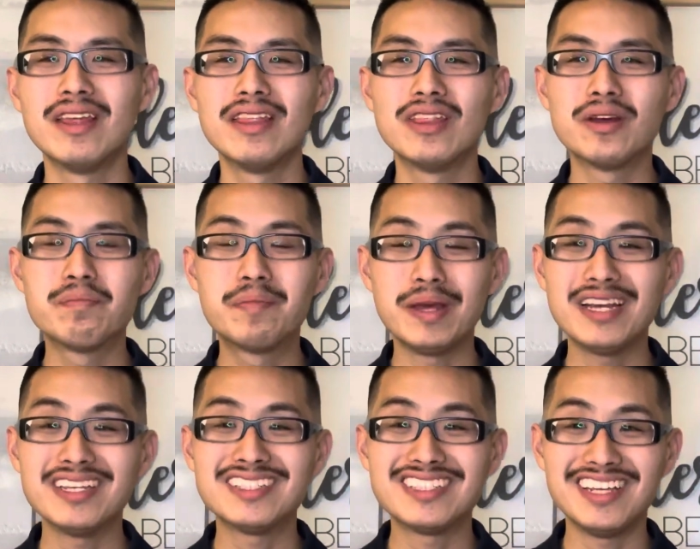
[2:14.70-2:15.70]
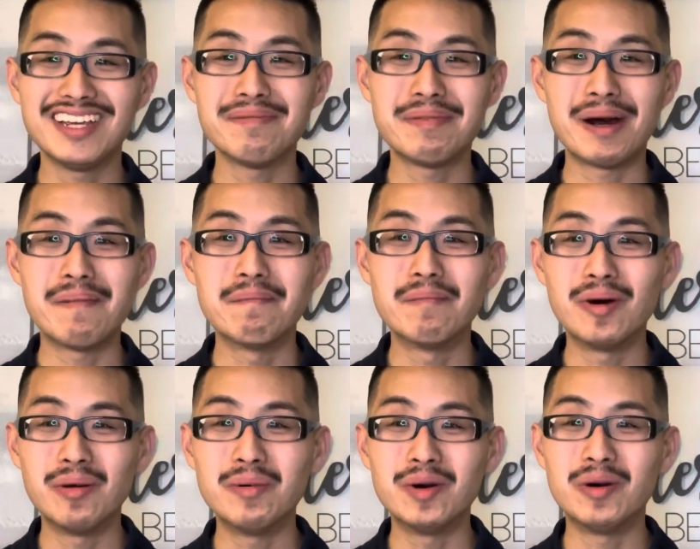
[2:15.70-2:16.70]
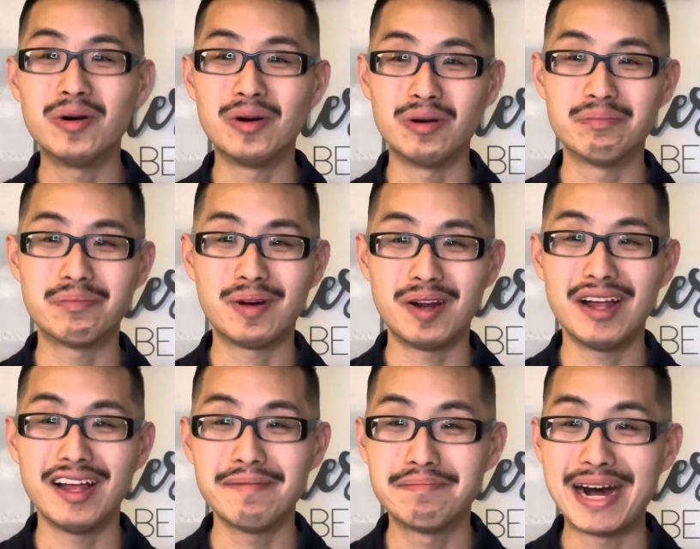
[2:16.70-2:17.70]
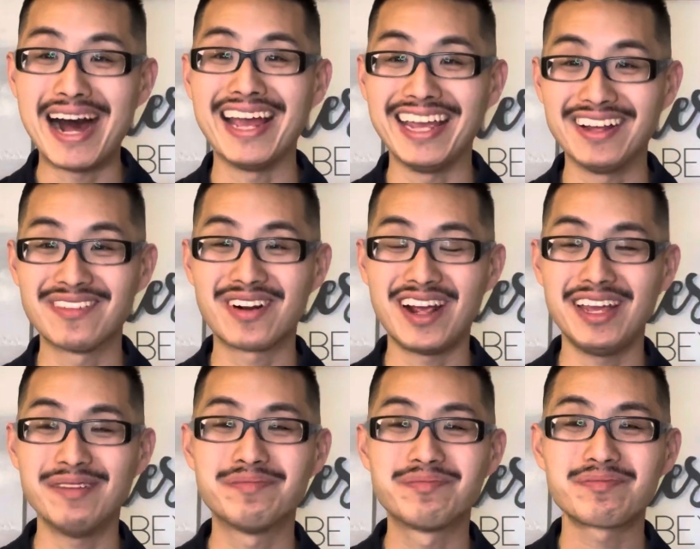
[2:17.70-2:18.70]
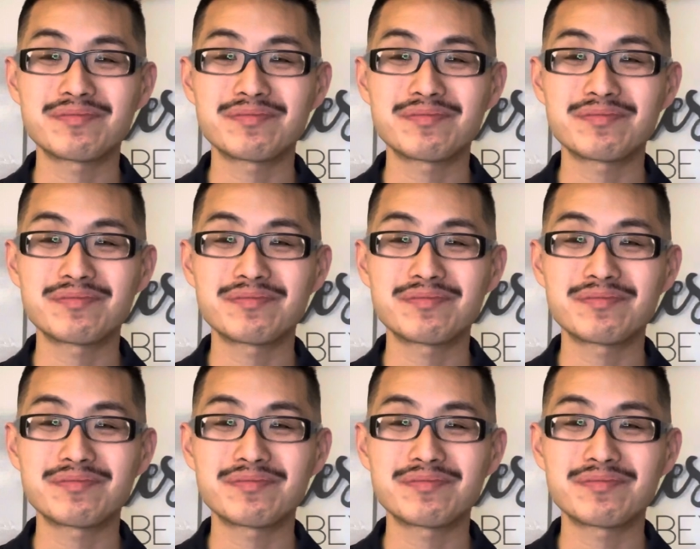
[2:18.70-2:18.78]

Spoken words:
the biggest thing about mobile home buying, right,